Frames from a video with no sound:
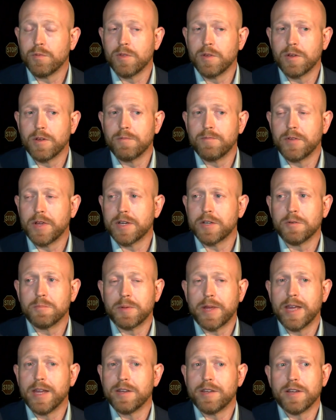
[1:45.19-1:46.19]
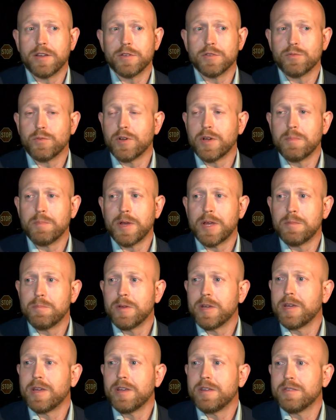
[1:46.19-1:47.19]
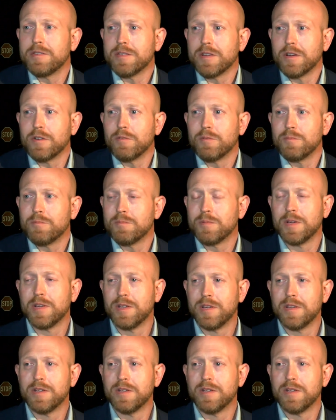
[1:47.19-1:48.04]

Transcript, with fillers: The victim can't tell us where he may be. So. Yeah.